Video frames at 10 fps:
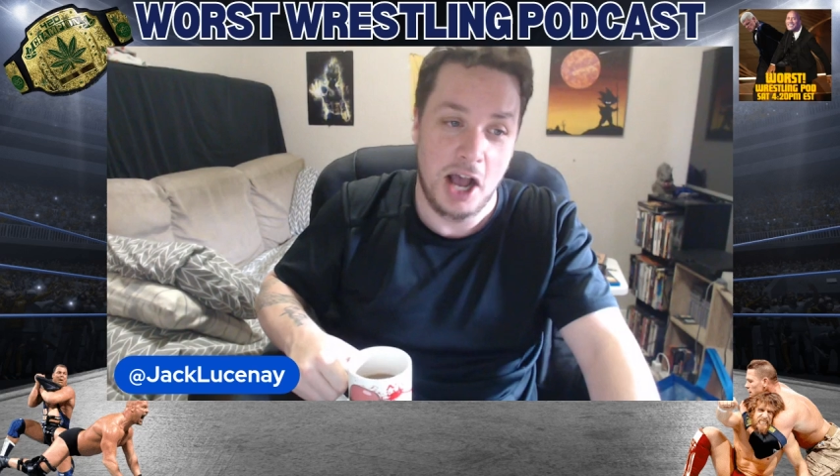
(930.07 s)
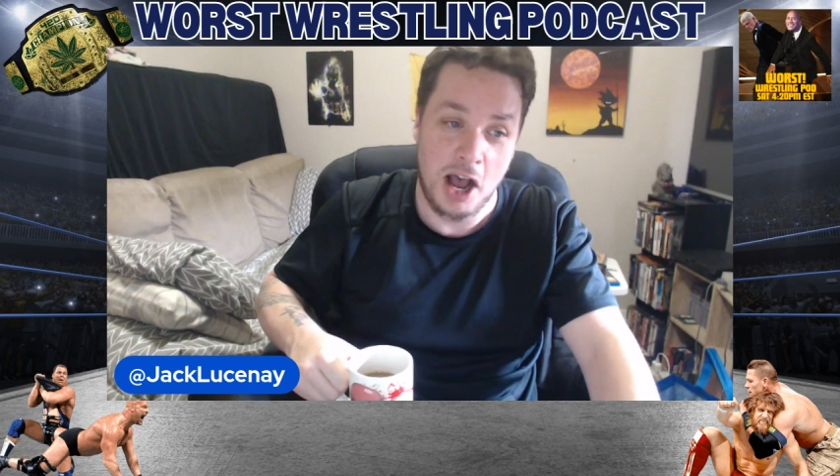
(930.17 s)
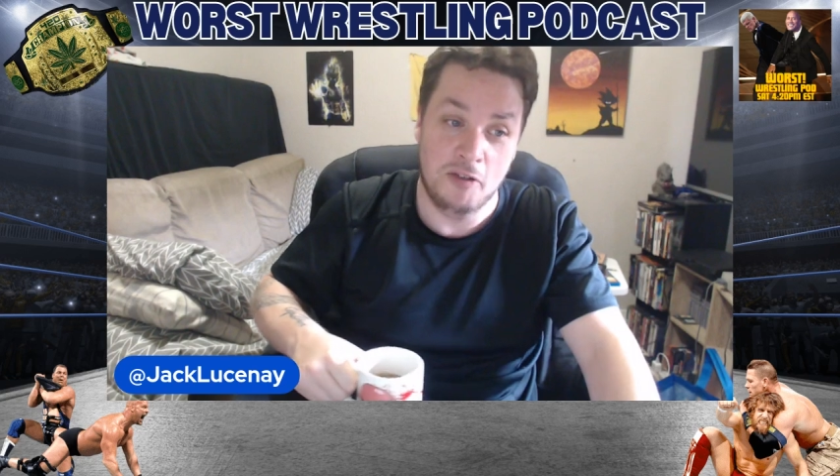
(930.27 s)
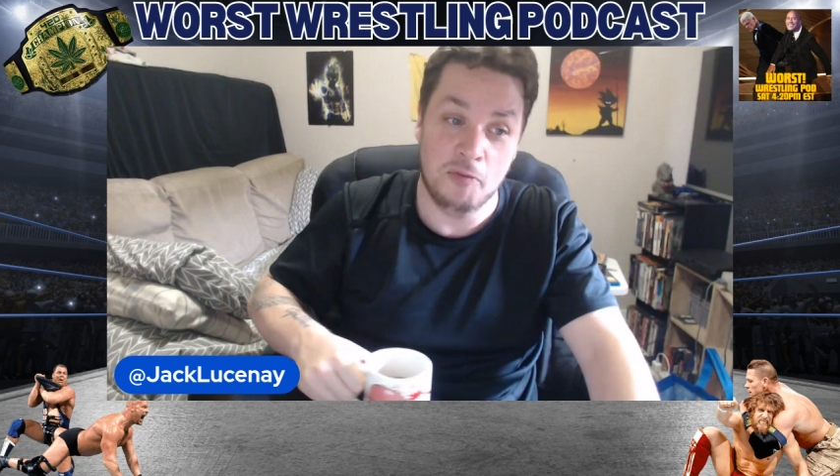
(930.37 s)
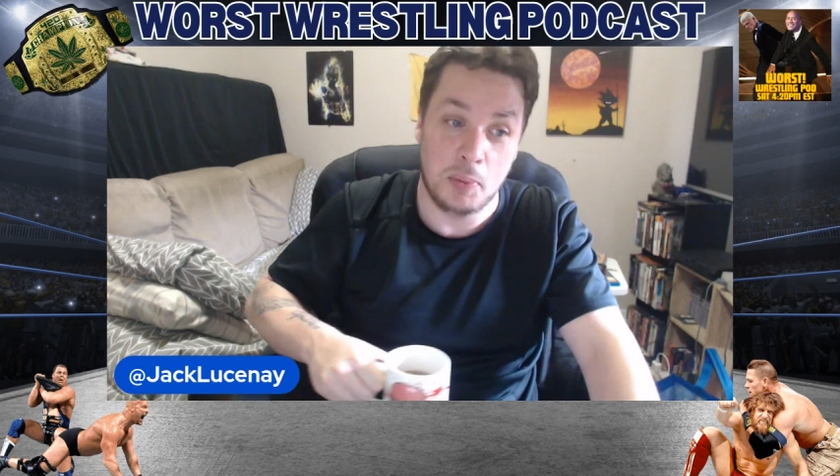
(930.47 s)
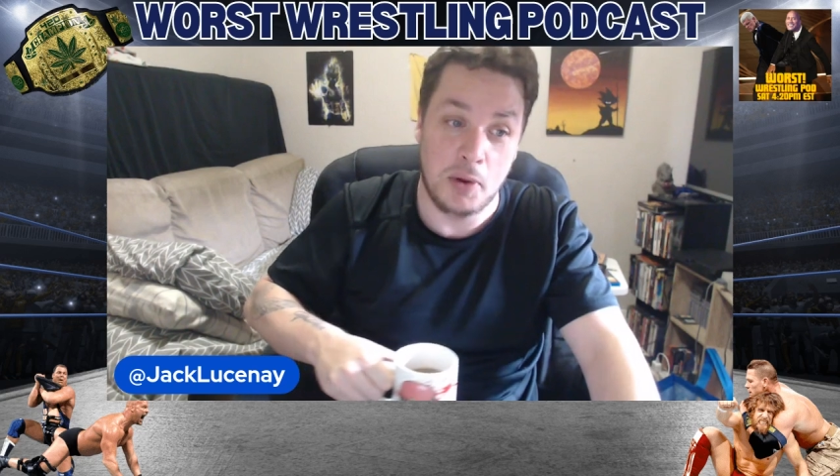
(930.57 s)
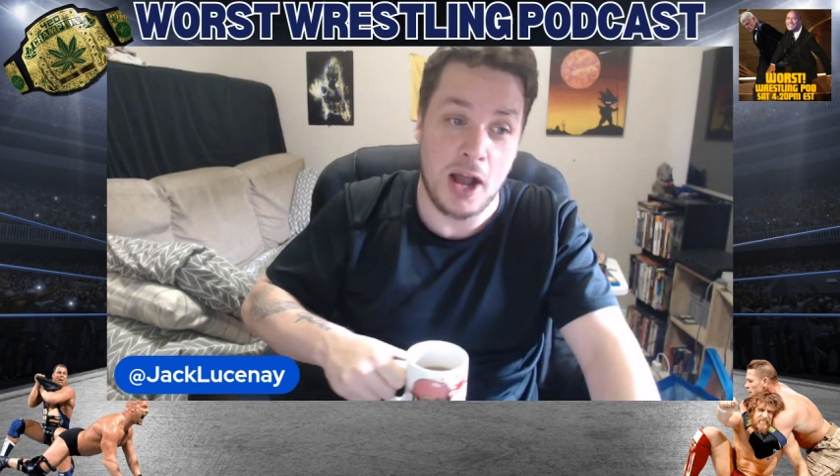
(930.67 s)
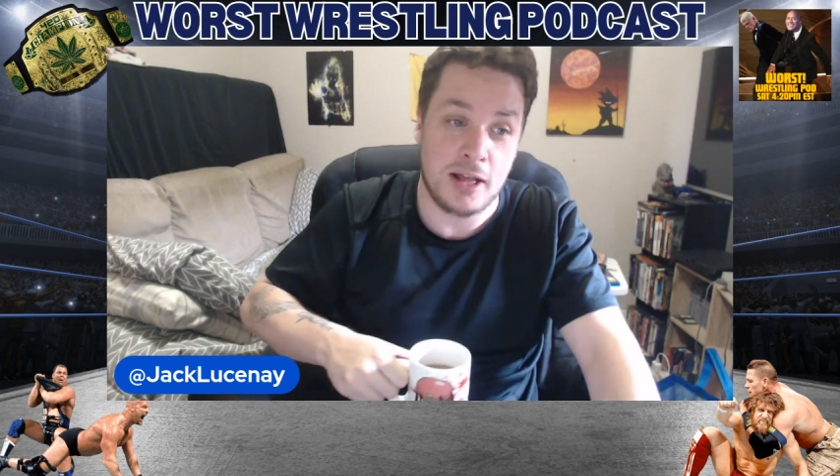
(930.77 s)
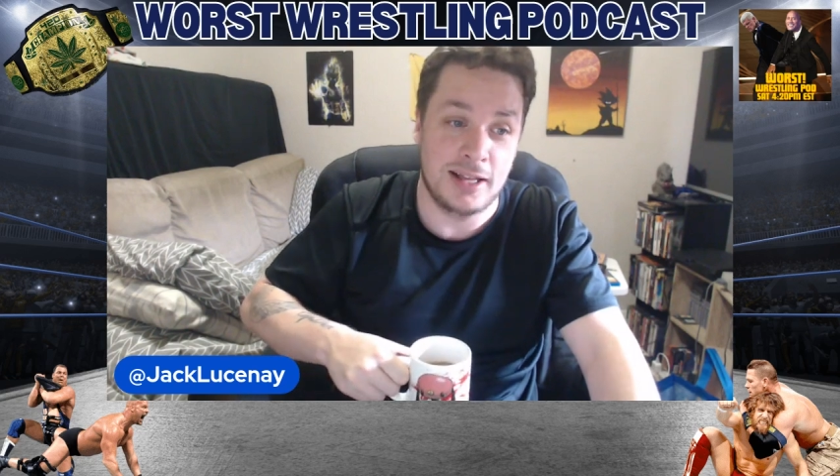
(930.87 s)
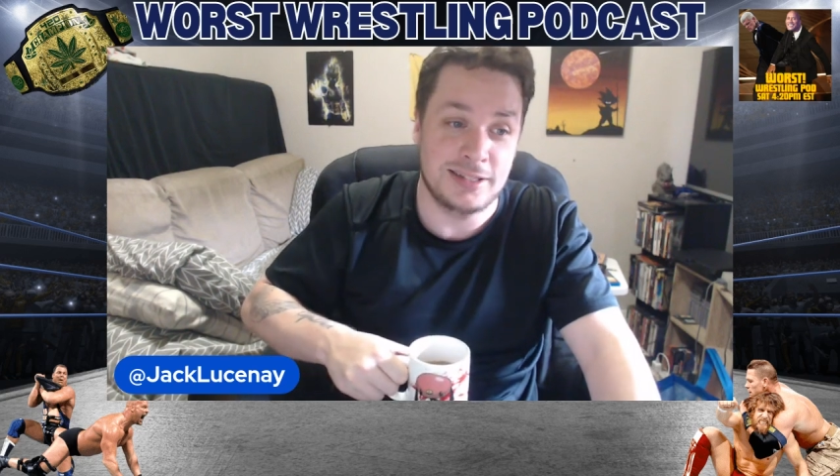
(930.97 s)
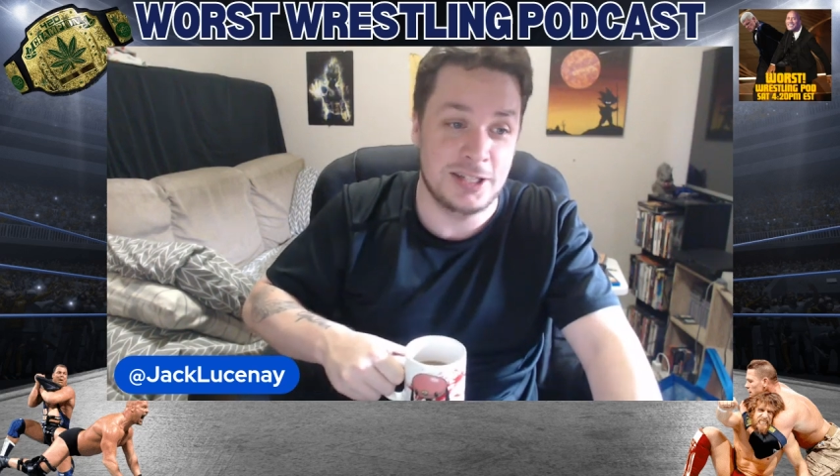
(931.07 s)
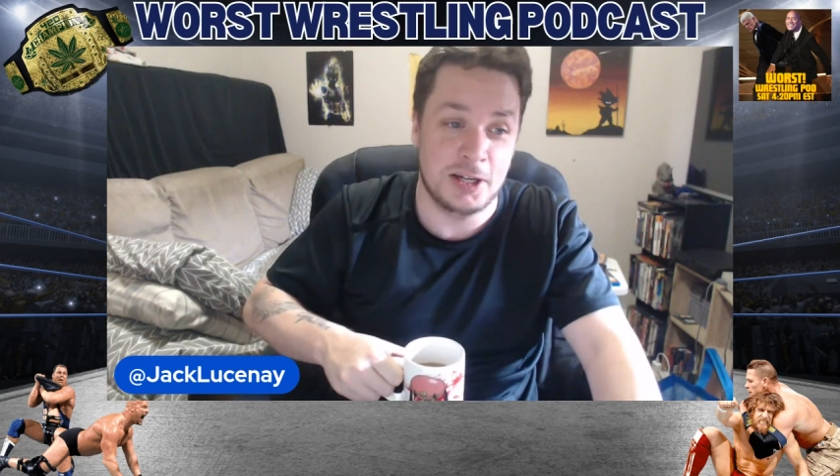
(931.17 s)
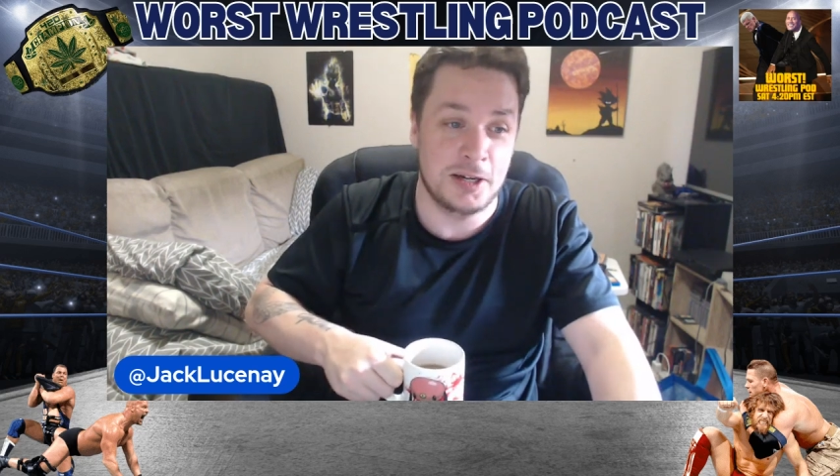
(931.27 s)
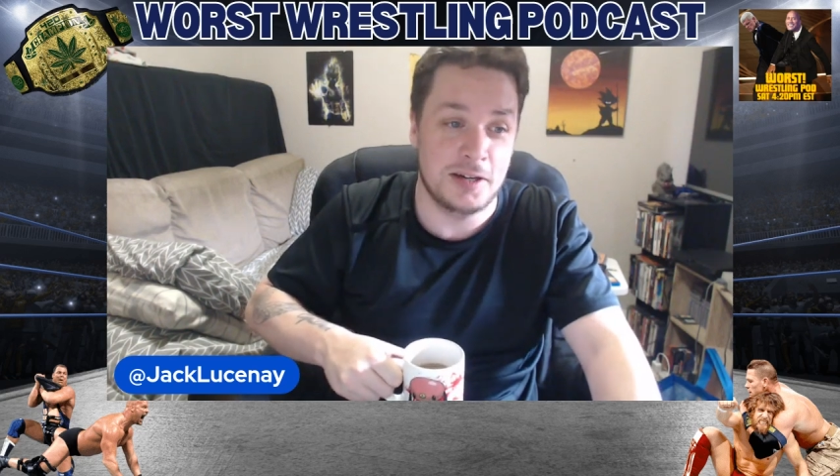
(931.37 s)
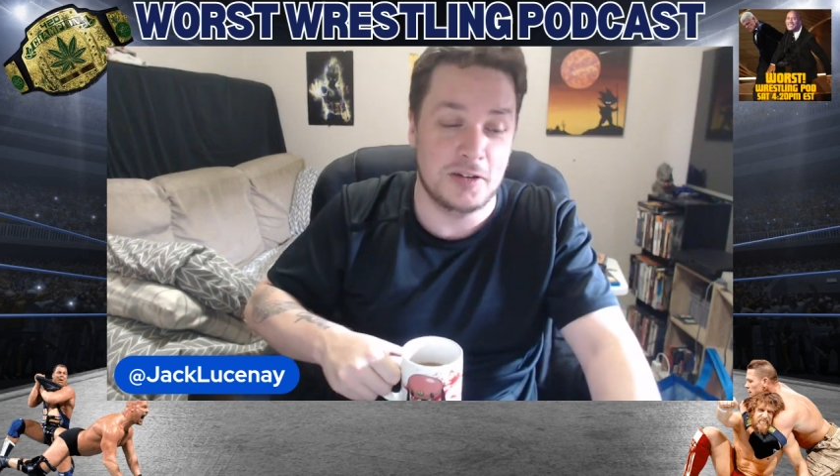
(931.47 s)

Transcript: of Brock Lesnar,